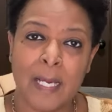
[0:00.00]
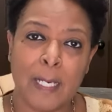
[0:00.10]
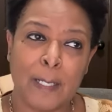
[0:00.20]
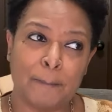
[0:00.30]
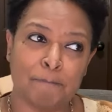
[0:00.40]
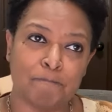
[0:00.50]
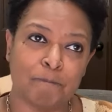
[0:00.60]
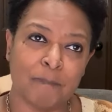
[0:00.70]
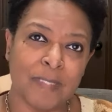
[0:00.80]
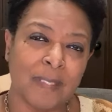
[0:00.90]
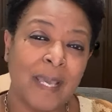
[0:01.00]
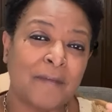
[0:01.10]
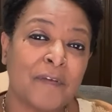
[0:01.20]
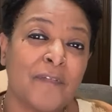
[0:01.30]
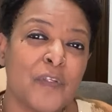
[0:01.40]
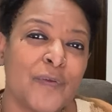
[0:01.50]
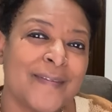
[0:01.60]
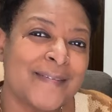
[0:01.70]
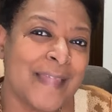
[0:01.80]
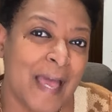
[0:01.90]
I've given you
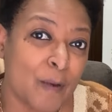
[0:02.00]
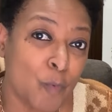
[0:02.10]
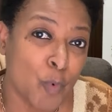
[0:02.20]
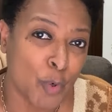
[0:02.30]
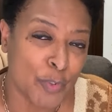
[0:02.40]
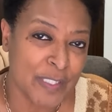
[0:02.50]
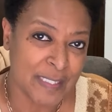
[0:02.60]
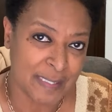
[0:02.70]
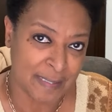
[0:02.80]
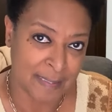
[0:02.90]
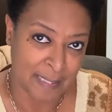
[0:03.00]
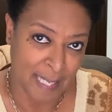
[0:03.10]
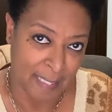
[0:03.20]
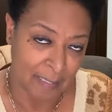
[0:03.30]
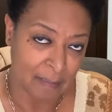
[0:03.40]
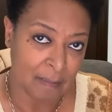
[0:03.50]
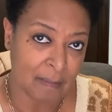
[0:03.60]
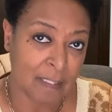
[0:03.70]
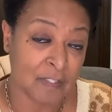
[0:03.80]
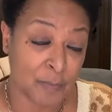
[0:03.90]
exact words to say,
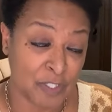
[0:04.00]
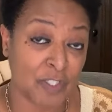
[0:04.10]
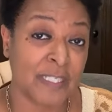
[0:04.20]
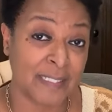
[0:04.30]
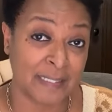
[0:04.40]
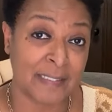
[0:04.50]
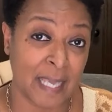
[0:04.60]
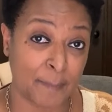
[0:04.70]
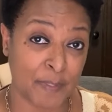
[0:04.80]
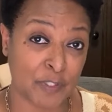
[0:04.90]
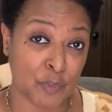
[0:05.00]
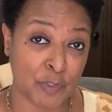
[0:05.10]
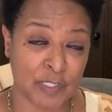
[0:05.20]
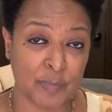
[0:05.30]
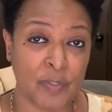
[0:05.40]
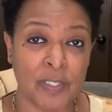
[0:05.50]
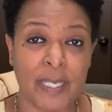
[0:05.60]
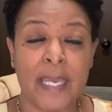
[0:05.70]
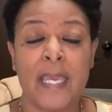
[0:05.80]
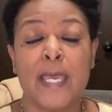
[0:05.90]
especially in the tapestries book,
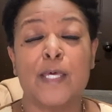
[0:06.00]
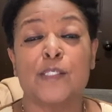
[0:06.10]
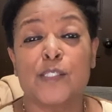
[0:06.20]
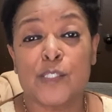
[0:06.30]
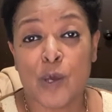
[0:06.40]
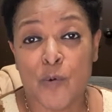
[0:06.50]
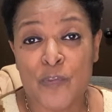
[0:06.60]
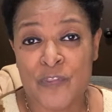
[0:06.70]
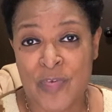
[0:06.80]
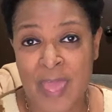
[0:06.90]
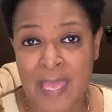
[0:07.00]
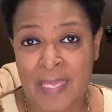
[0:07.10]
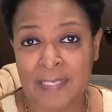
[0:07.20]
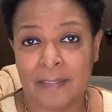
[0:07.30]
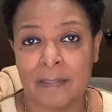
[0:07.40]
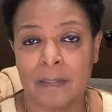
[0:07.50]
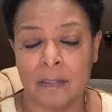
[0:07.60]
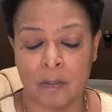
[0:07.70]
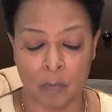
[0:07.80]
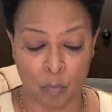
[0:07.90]
so that
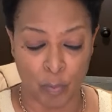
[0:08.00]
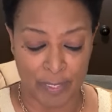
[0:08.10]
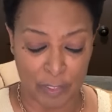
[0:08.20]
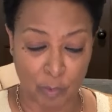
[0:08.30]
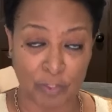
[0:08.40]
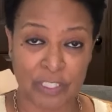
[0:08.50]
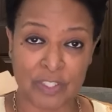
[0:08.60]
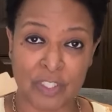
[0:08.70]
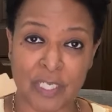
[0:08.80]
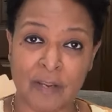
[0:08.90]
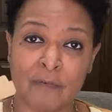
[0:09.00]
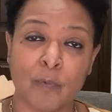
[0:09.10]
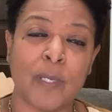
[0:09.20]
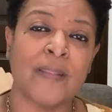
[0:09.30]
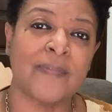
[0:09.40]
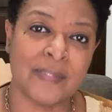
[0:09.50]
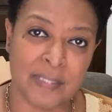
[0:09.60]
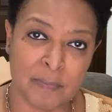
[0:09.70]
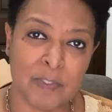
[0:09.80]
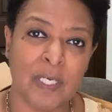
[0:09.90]
when you're teaching everyone at the
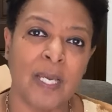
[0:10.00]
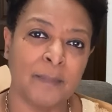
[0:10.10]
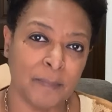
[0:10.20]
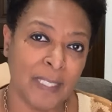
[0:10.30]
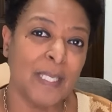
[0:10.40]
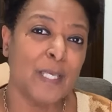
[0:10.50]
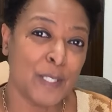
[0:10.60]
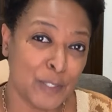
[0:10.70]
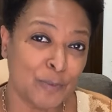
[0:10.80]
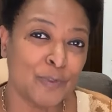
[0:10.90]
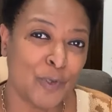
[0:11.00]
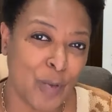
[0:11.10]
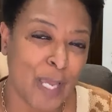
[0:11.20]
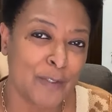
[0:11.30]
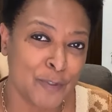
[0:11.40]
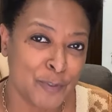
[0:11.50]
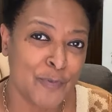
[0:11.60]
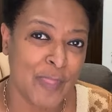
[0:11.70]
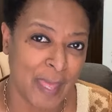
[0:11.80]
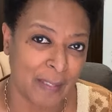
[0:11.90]
same time, you'll know how to do
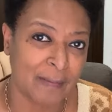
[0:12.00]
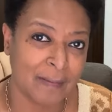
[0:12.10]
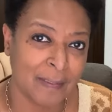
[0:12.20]
that